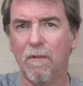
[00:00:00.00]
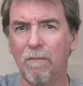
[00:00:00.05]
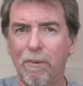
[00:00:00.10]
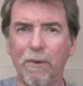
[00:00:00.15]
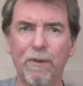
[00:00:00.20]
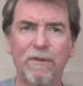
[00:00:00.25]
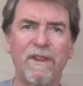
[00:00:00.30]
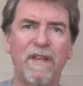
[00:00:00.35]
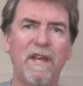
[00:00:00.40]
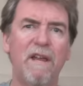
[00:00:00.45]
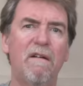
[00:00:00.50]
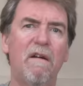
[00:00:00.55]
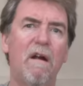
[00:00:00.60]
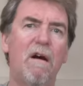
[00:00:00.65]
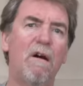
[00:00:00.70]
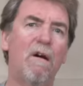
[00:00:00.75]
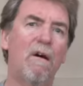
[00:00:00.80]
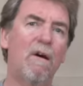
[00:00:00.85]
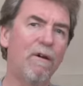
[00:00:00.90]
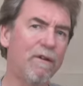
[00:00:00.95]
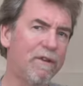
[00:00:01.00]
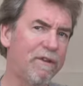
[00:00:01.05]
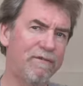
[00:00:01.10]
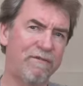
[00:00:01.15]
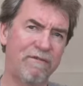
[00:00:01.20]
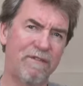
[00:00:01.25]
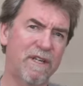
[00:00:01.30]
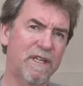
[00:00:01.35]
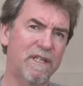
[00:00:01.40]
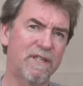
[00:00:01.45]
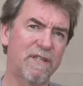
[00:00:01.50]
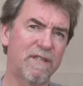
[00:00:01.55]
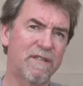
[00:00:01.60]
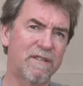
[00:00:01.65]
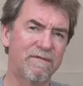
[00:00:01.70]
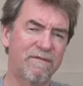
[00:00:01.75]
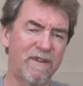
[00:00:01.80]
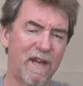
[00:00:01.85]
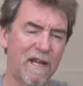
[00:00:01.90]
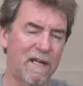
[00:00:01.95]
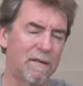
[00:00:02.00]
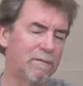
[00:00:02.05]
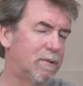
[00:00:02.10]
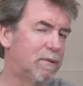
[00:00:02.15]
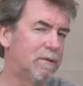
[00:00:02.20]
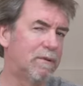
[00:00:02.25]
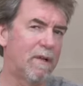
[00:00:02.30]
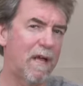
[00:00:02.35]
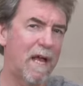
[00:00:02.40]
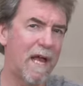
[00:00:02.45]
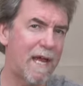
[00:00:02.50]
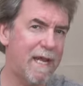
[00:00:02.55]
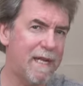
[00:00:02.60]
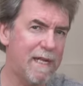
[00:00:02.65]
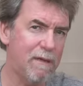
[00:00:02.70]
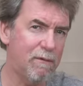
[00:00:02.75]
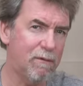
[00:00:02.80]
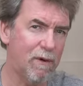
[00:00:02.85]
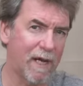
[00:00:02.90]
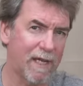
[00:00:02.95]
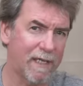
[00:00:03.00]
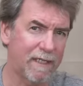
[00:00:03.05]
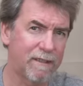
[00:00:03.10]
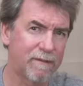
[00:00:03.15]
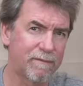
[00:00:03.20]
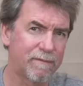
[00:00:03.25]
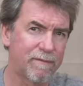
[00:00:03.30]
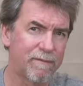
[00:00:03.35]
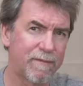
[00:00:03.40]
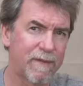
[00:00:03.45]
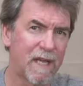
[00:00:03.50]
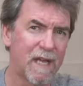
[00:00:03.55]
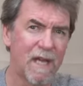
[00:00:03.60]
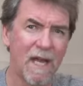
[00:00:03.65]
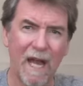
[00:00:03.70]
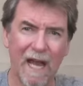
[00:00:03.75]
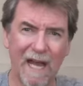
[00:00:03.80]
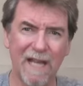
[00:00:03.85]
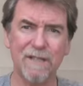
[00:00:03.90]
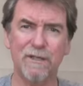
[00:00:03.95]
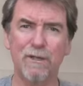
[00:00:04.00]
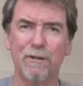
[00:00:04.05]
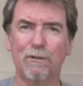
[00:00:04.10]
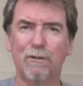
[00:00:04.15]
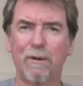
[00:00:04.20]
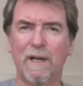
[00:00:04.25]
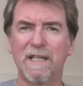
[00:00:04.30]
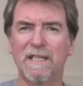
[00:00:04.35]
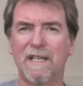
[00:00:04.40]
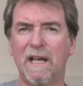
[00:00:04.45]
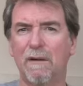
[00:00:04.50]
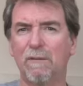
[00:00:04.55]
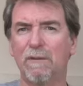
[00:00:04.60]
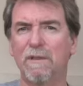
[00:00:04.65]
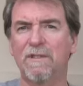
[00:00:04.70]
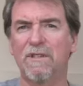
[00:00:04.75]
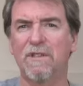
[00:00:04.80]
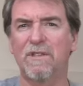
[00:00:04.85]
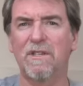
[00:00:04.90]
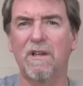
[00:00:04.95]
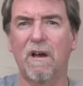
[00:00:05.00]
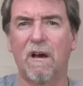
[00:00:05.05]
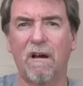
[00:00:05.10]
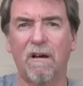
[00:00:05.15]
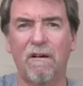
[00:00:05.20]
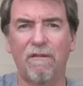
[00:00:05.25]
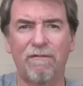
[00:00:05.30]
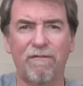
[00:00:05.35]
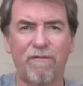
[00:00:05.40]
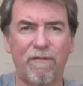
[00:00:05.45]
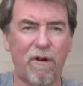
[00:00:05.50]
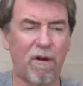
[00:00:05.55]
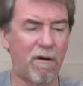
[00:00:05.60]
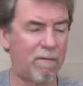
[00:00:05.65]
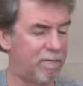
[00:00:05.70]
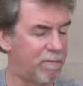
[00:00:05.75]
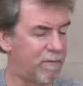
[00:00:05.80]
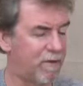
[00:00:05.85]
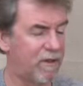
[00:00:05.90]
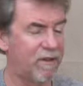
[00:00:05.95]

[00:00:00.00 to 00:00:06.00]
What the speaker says: but there are other finishes available anyway. As always, I will start from